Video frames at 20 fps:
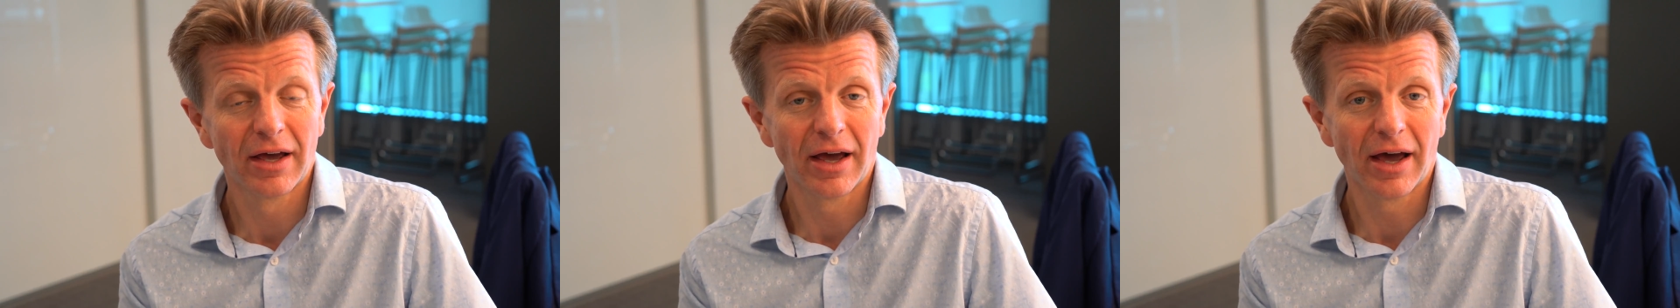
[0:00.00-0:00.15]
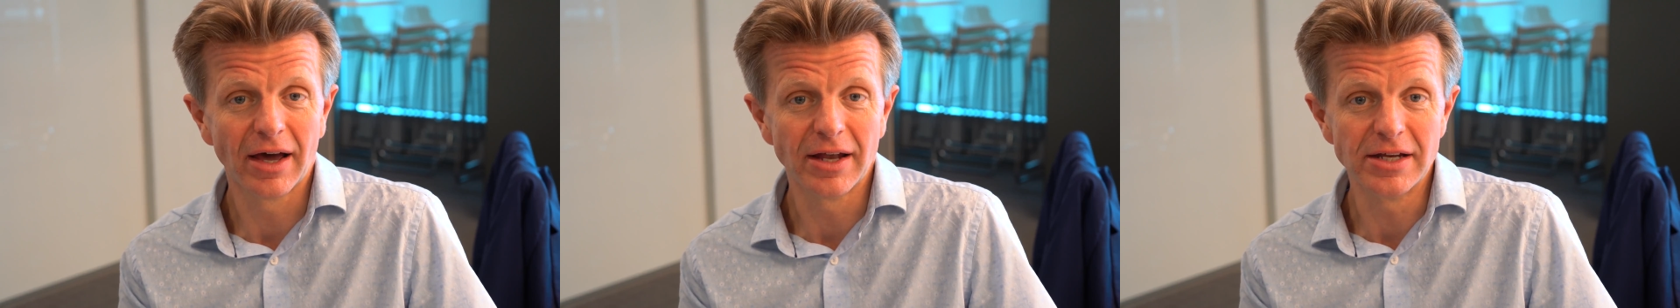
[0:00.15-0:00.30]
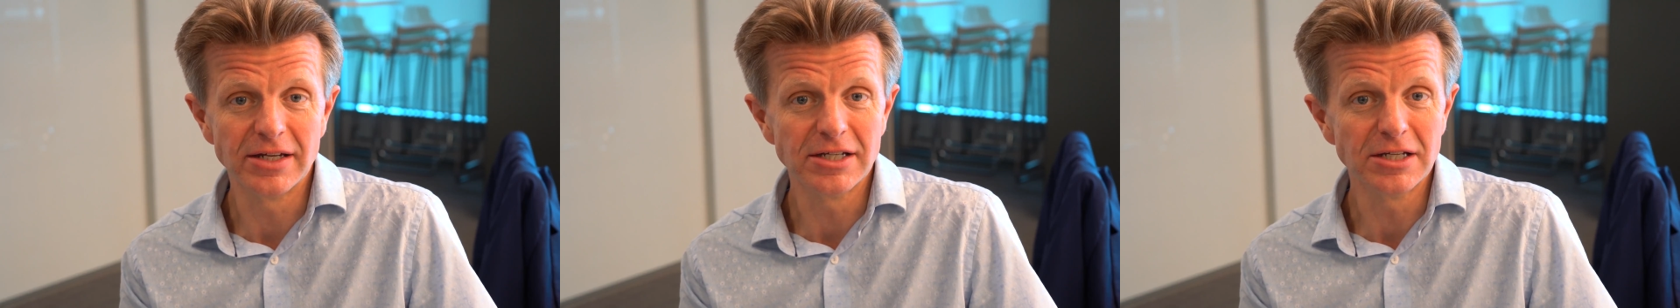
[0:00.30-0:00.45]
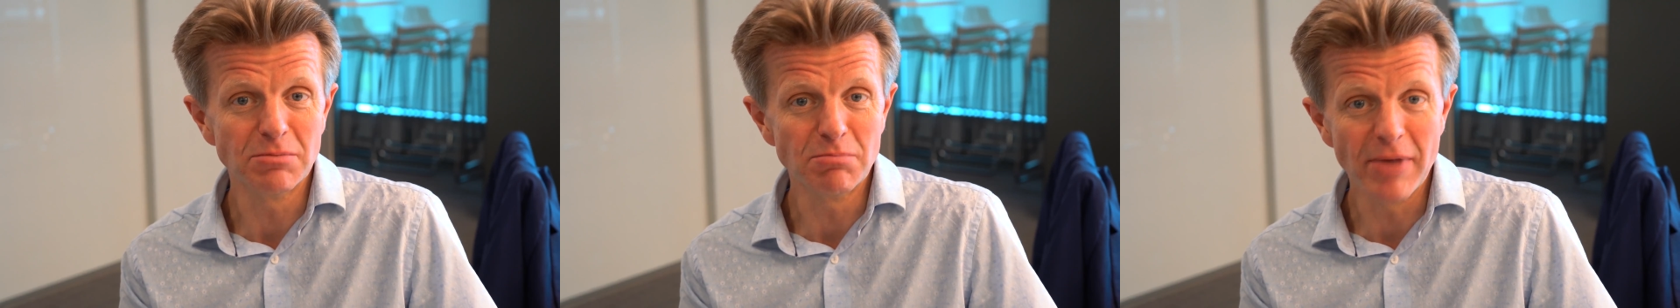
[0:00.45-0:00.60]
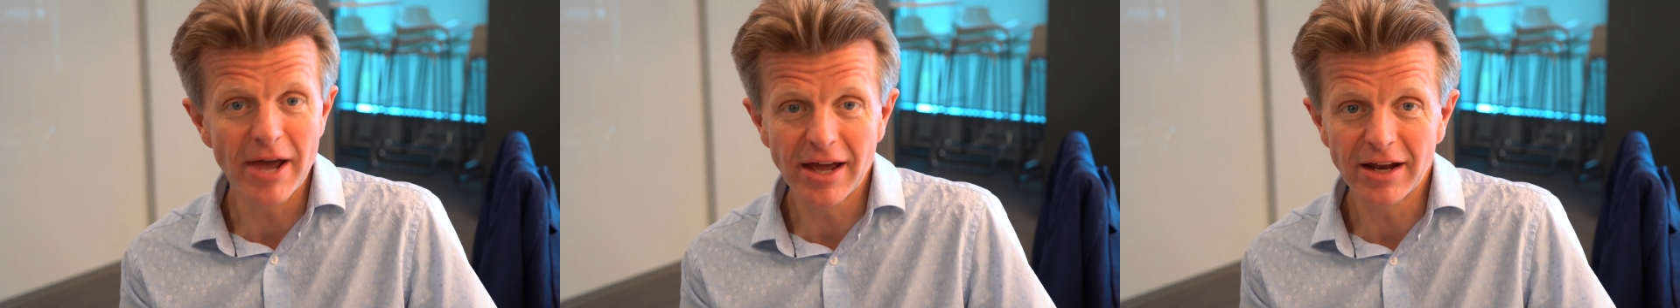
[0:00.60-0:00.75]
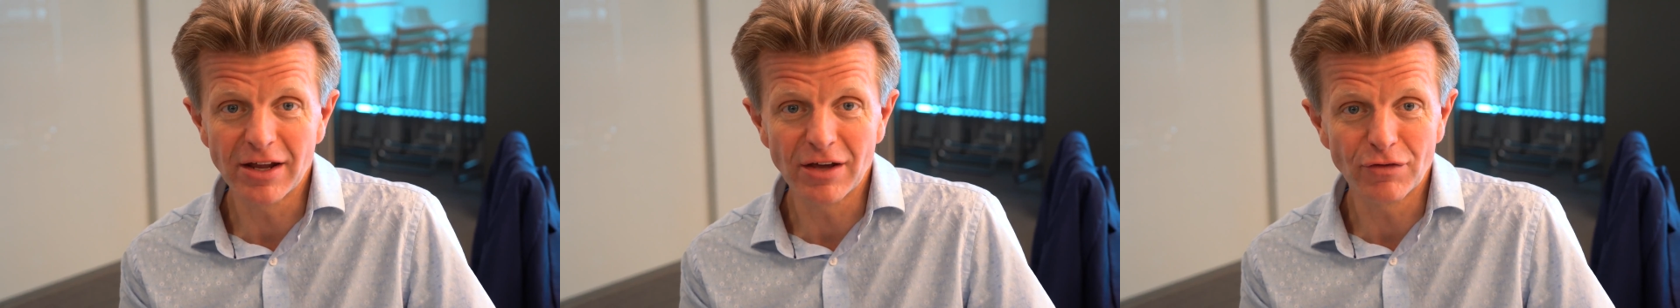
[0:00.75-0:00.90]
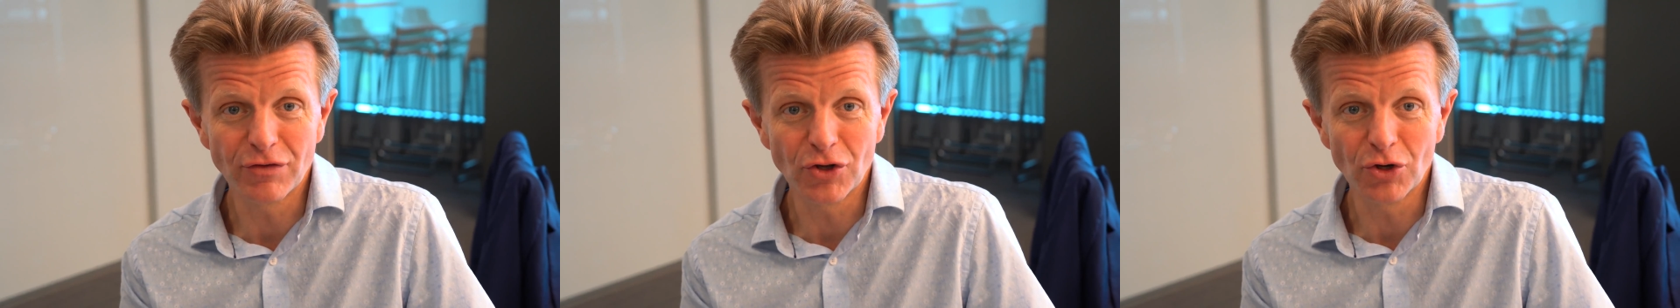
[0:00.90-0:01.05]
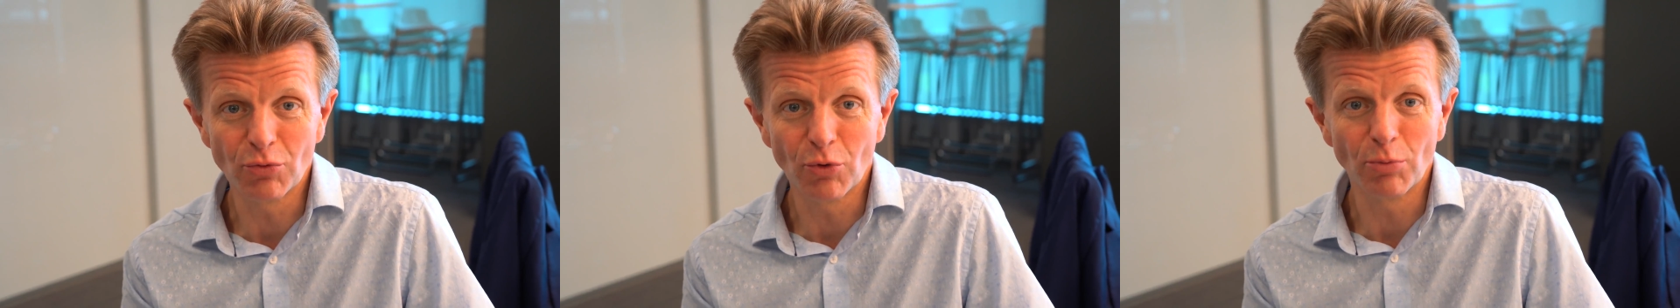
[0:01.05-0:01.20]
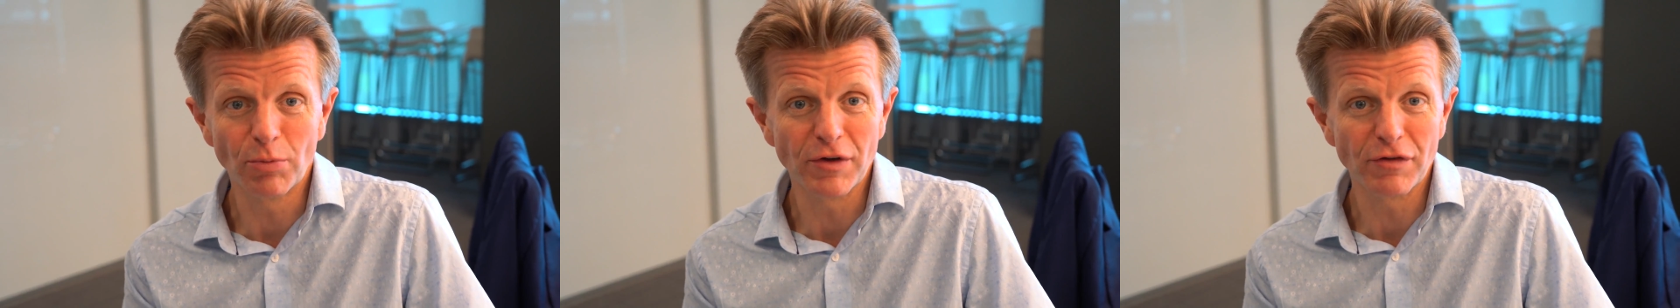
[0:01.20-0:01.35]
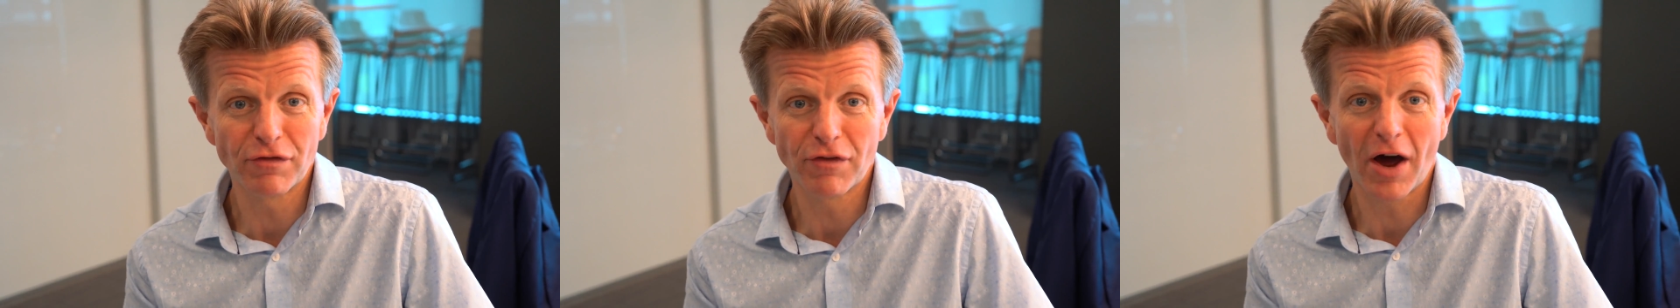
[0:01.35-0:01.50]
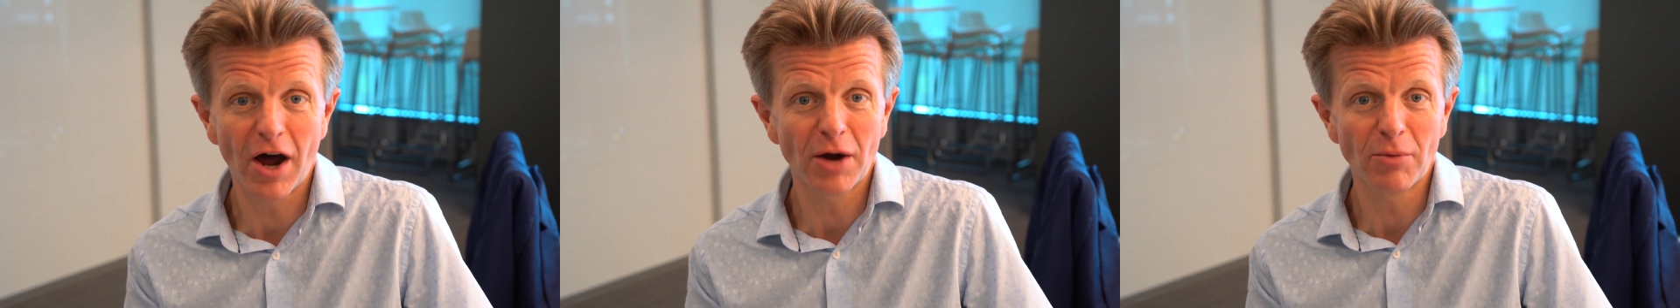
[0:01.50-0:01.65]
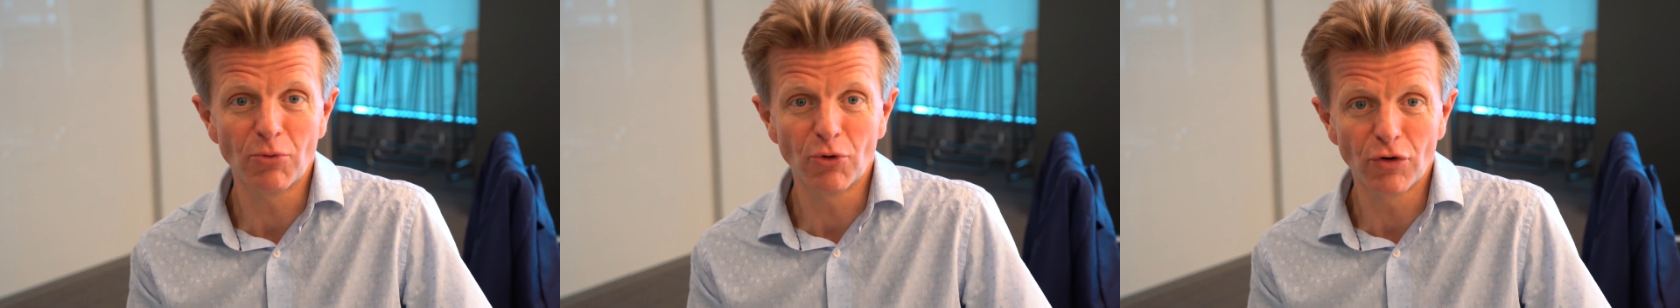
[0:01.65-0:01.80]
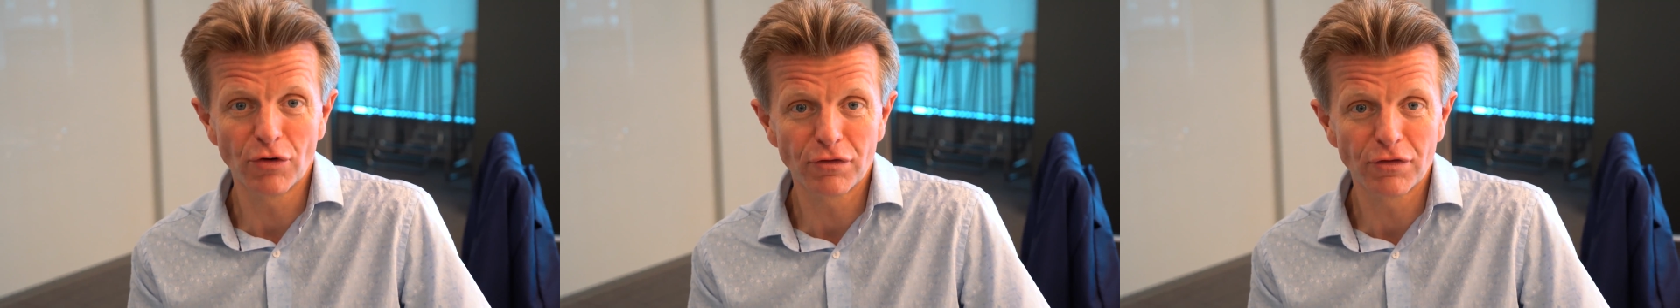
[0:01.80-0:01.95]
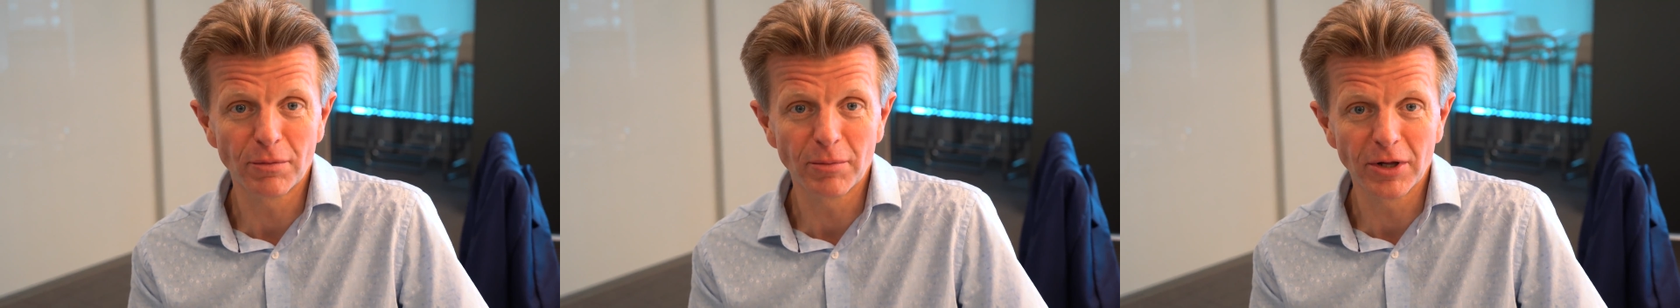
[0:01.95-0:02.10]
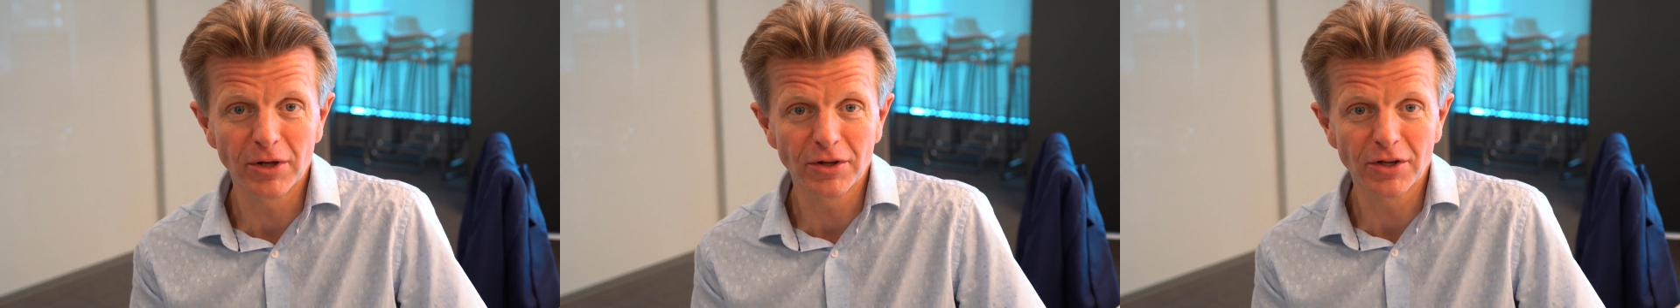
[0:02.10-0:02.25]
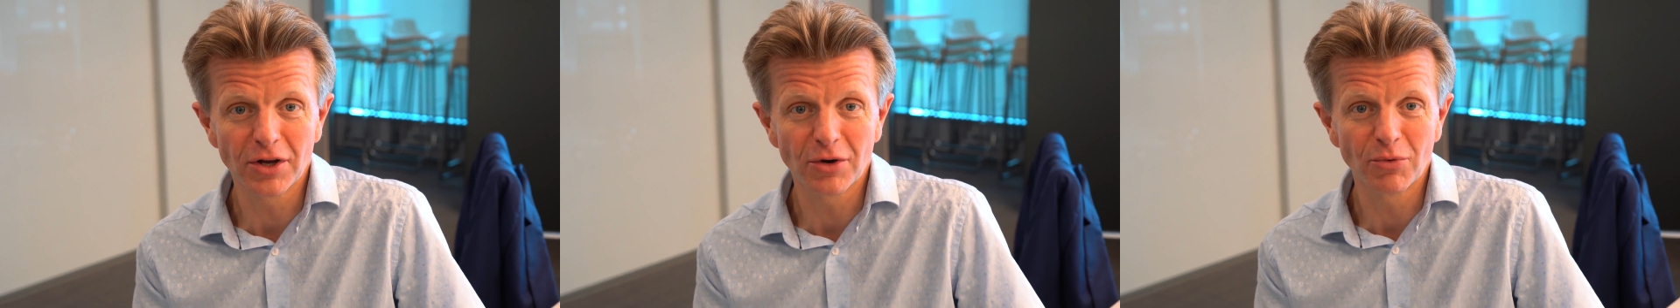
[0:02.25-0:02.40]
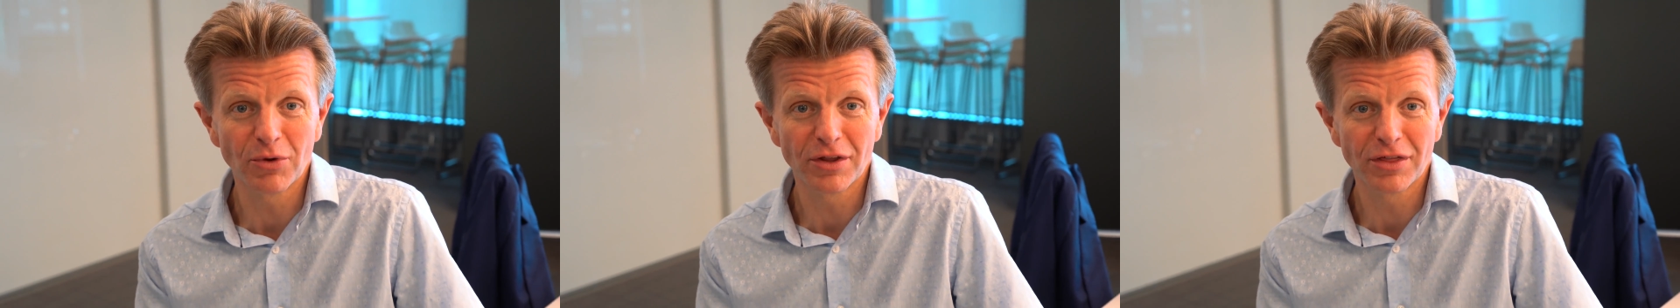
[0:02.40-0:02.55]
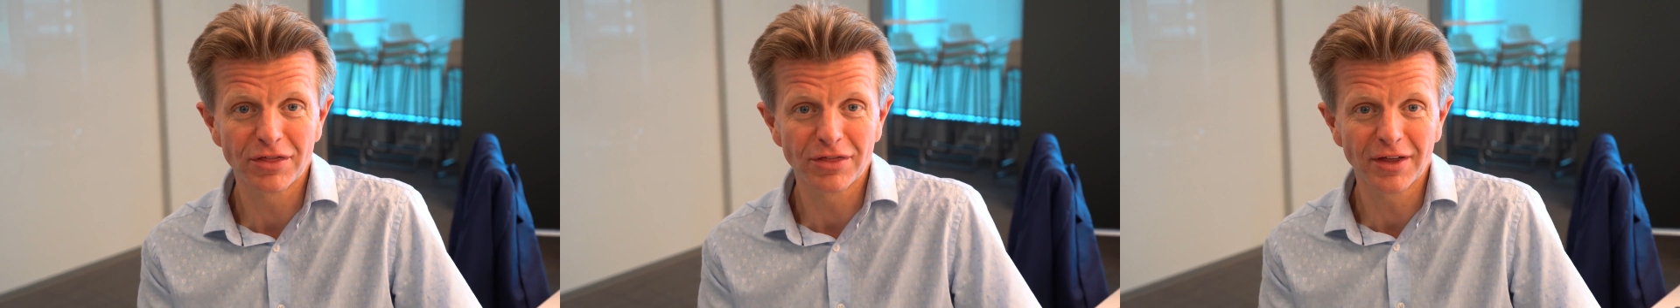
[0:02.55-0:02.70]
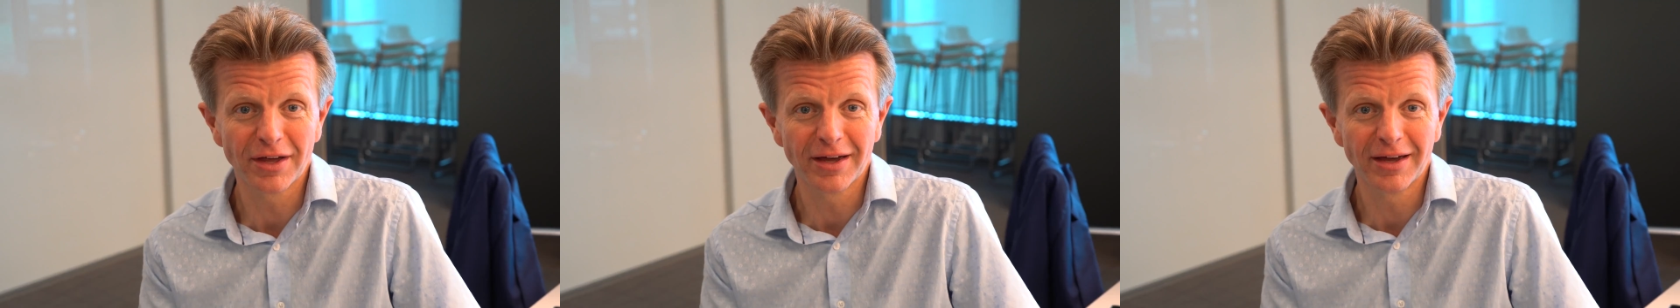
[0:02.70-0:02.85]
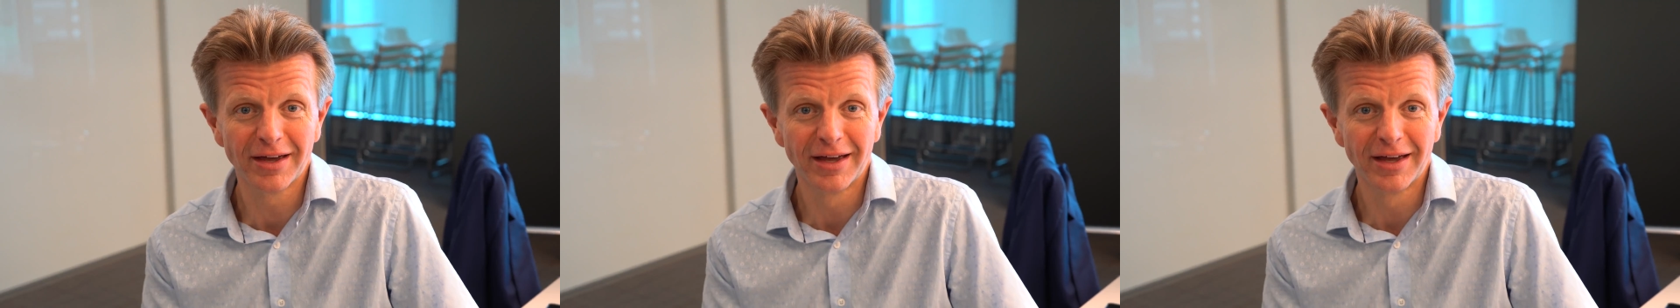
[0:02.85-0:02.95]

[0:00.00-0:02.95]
And indeed, many of you will be far more familiar with